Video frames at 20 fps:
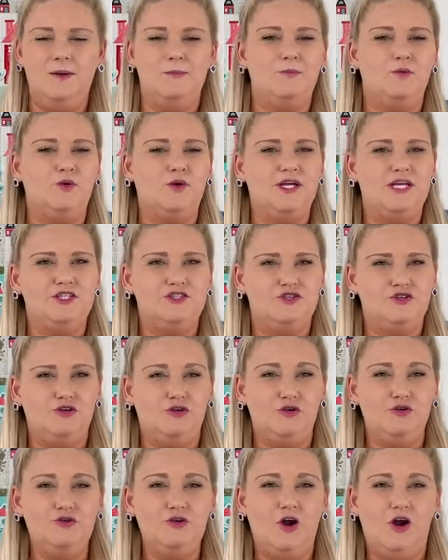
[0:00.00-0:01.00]
Maria
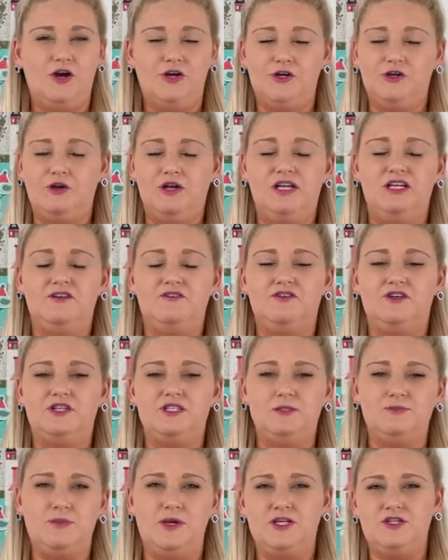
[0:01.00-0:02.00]
DeGroot, our Creative Grid
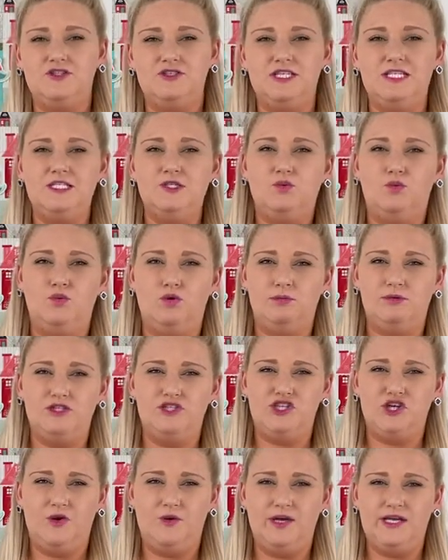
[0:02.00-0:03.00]
Specialist, will be
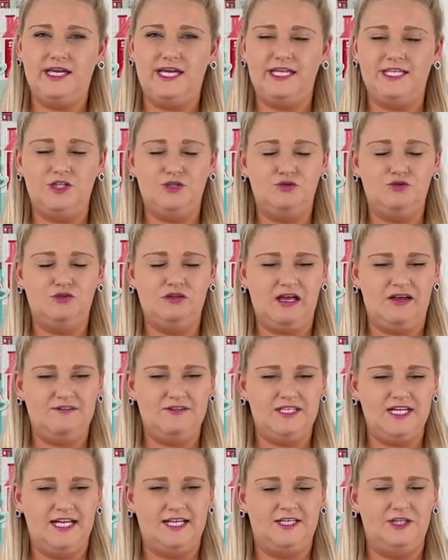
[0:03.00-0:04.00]
showing a new
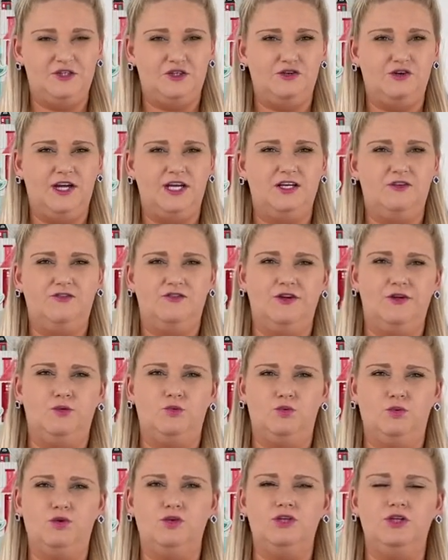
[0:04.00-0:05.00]
left-handed Creative Grid
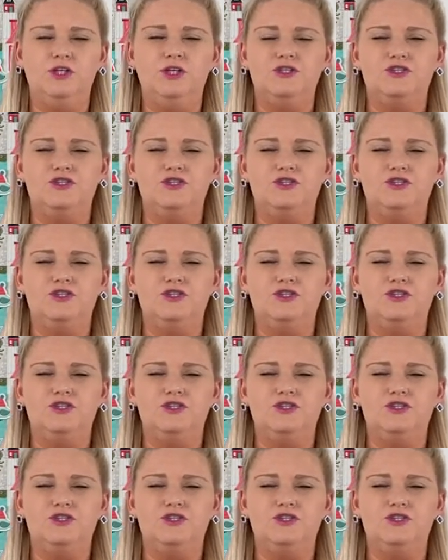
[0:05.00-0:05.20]
ruler,